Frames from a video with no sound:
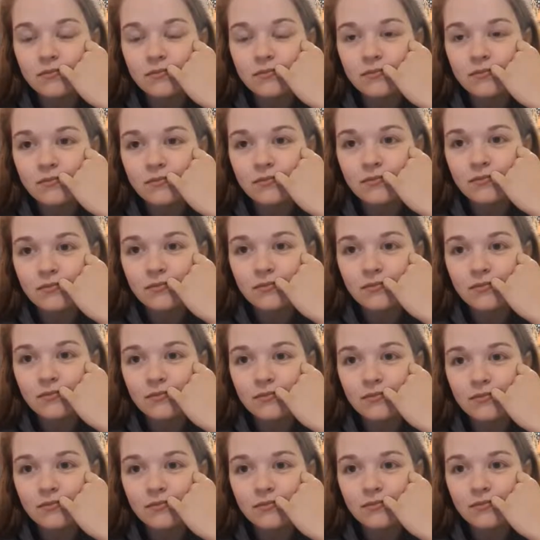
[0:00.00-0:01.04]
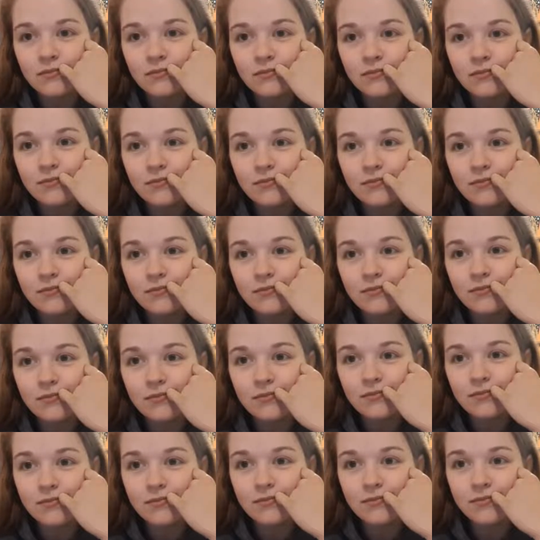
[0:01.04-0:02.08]

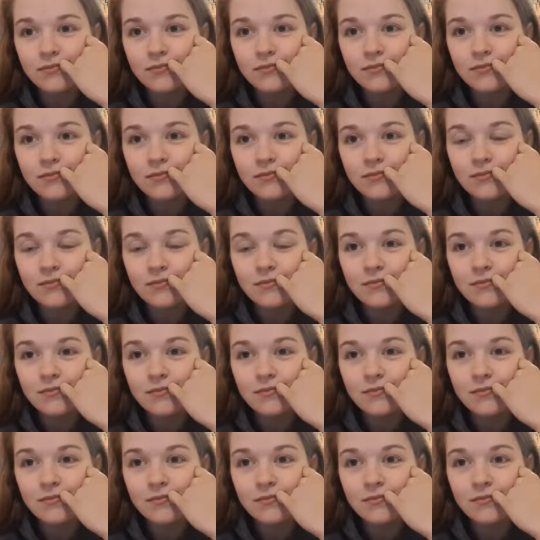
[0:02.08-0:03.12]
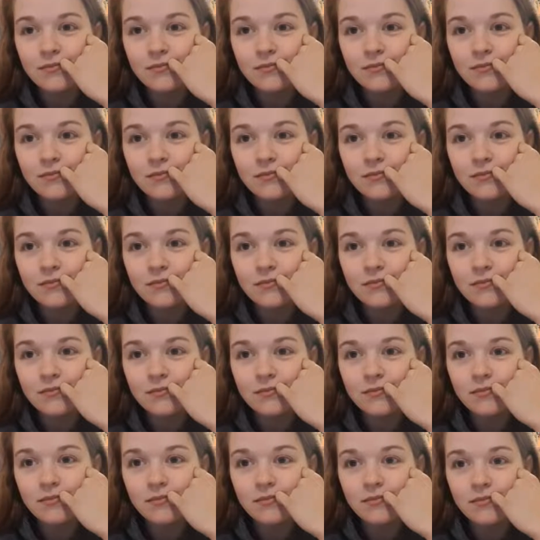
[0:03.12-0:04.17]

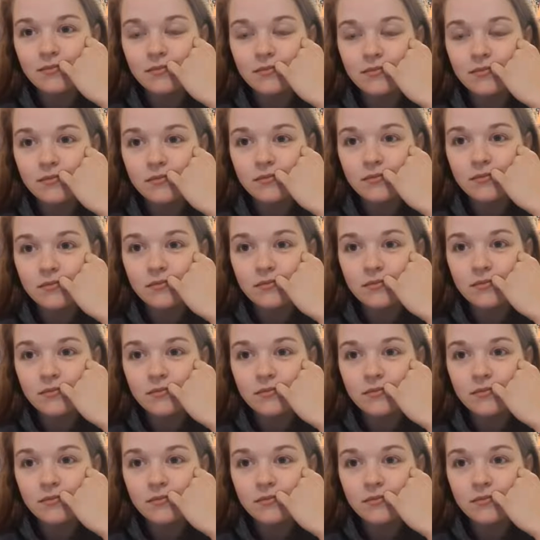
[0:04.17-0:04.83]
(silent)